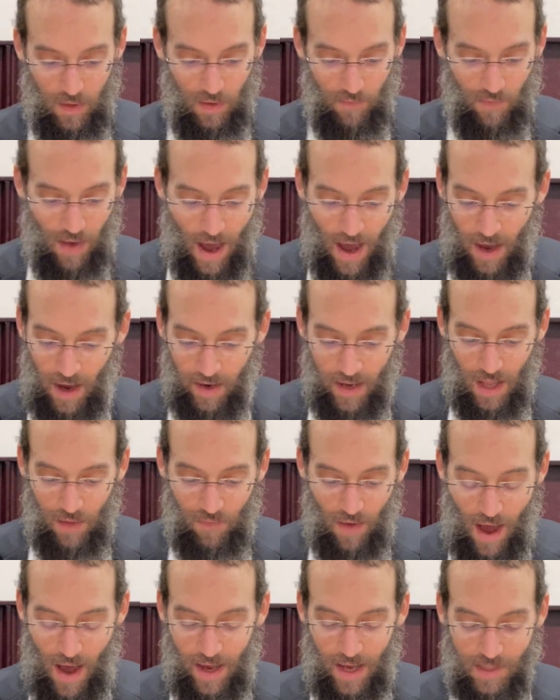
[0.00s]
Again,
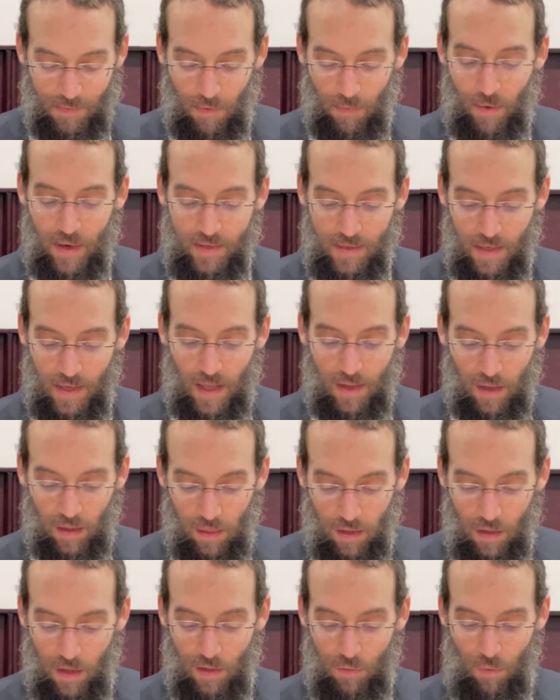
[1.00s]
Va'achas yeah, the
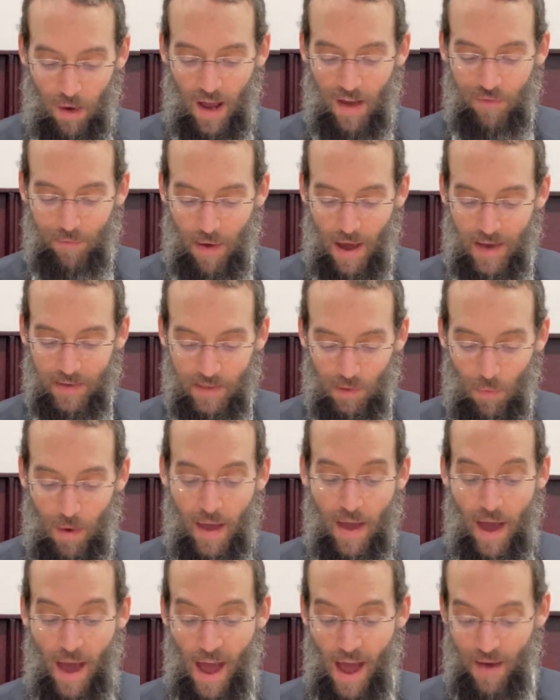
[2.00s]
third wife passed
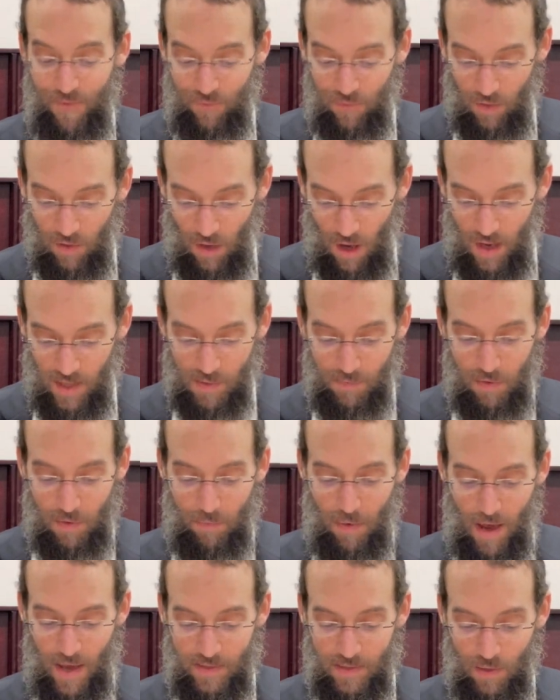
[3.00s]
away after the husband
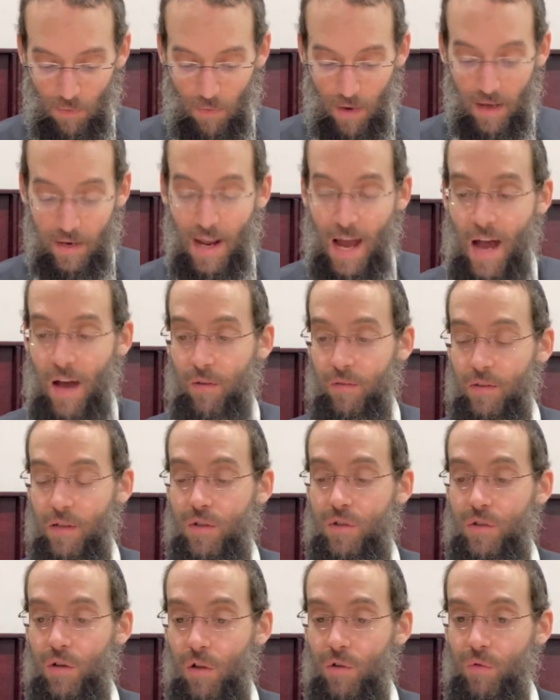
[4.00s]
passed away. Now, the
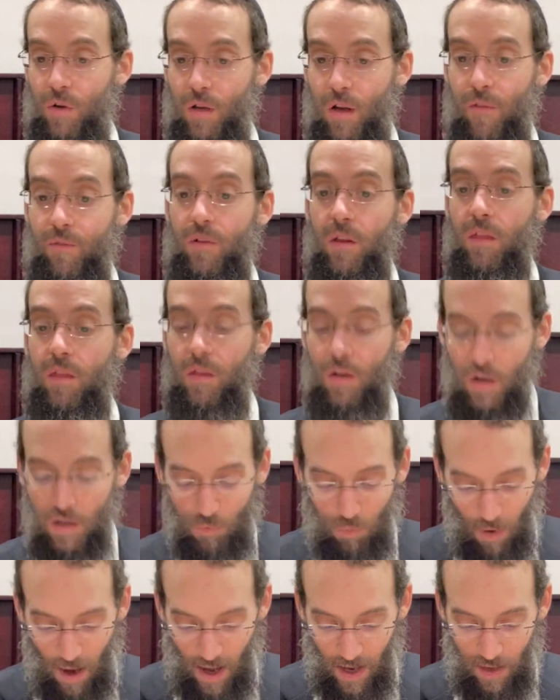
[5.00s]
children of the
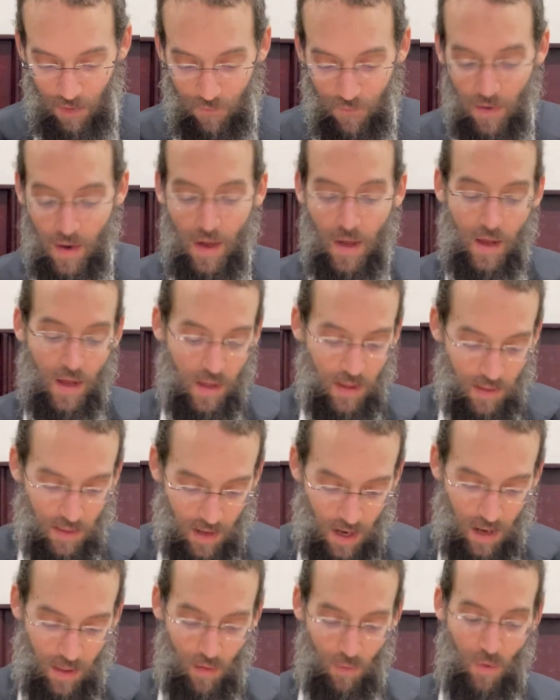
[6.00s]
third wife,
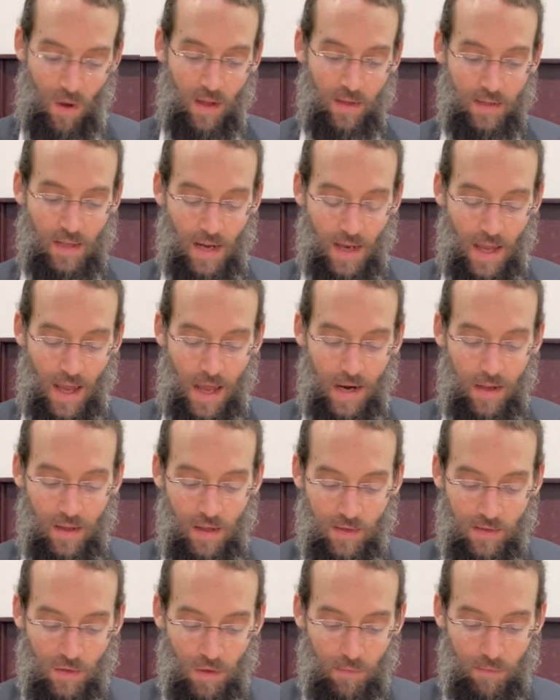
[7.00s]
they're the ones that are getting
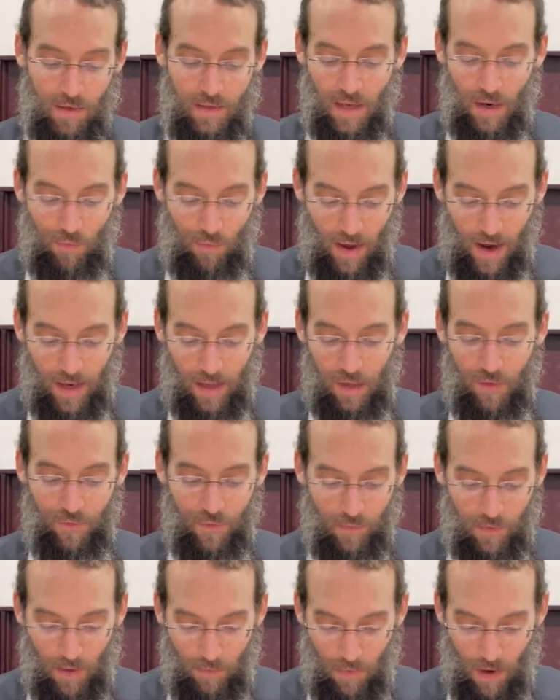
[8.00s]
the ksuba directly
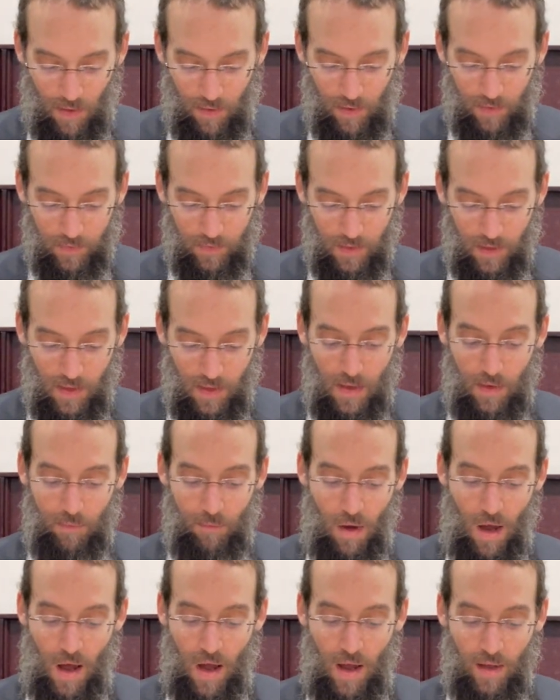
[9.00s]
from their mother.
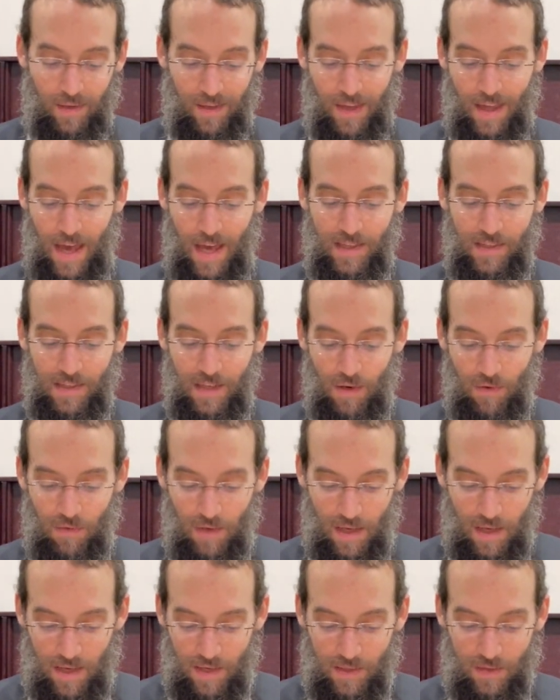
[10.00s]
But the case here
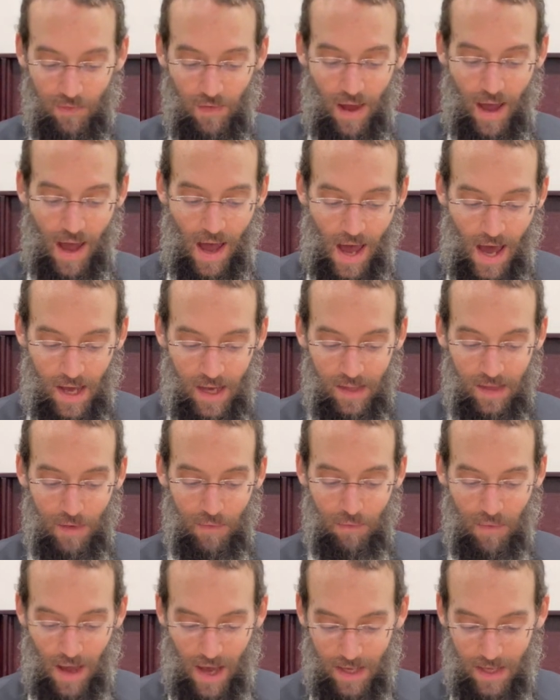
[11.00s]
is, V'hach
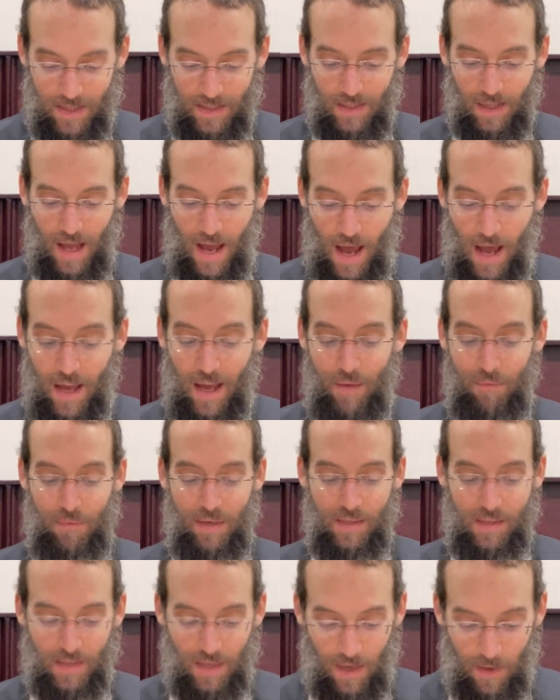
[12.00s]
demayis la'acha
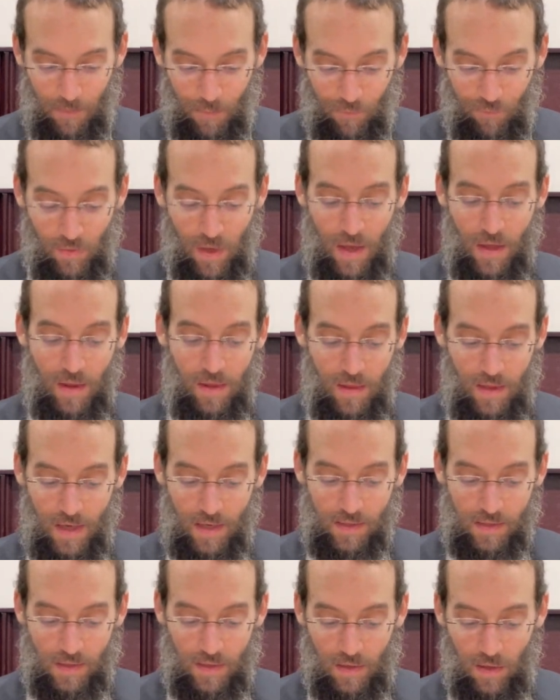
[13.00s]
misa.
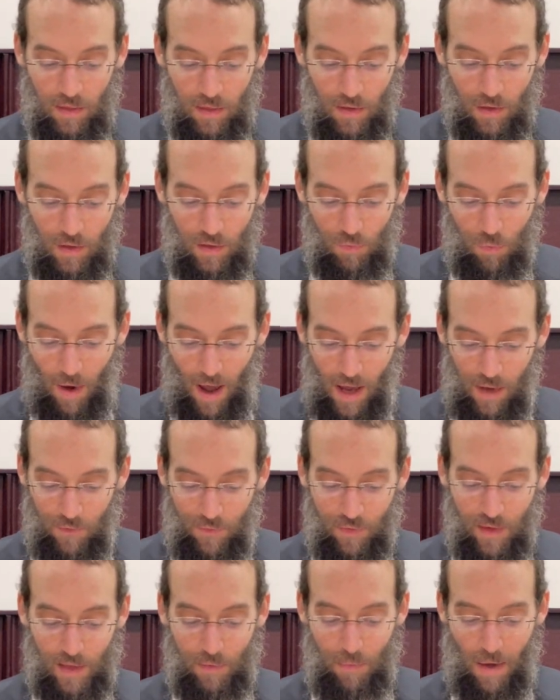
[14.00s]
This third
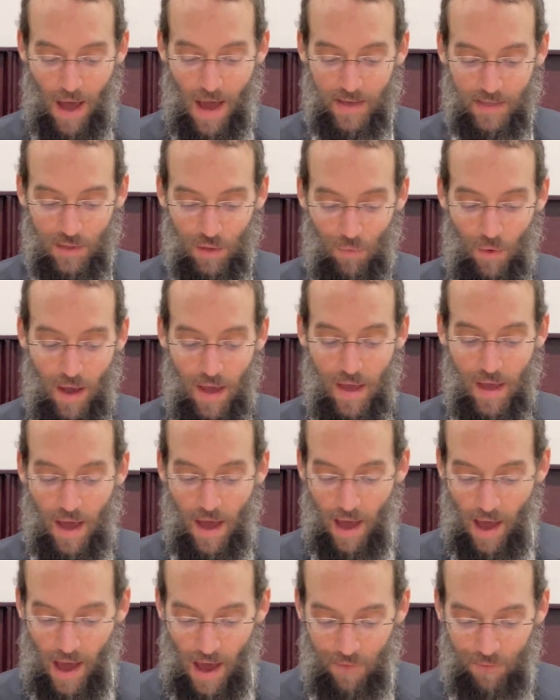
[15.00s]
wife that passed away
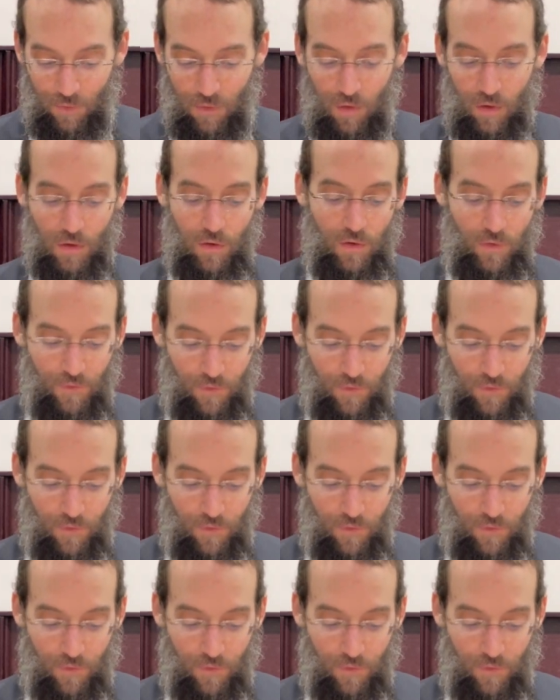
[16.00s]
after the